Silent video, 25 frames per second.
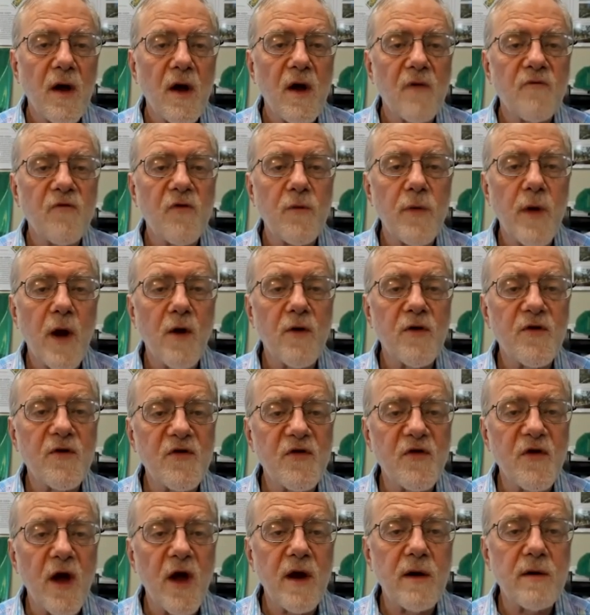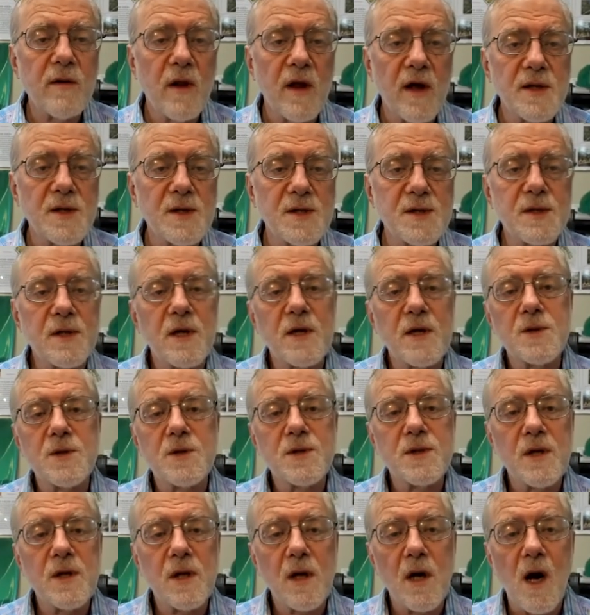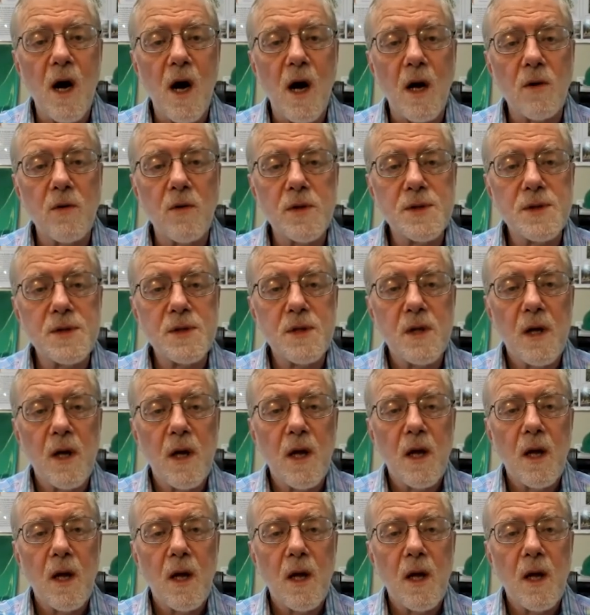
and from there to state legislatures and Congress.